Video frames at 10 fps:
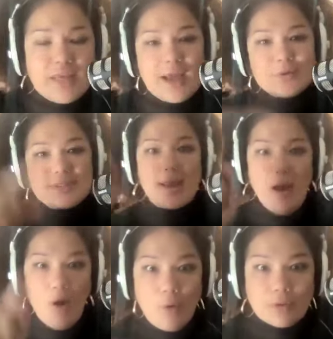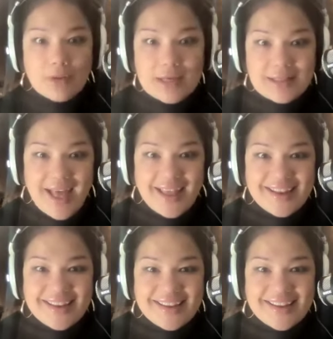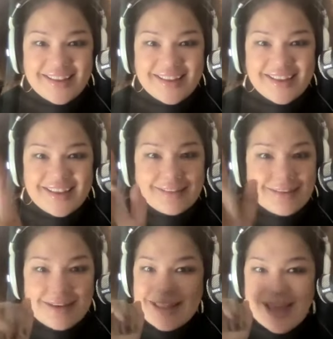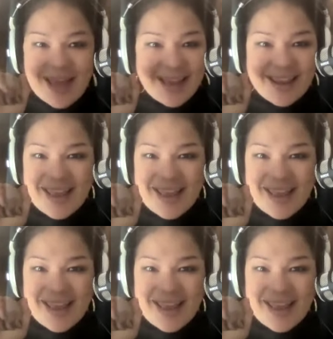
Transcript: and I was like, oh, look at that. Look at that.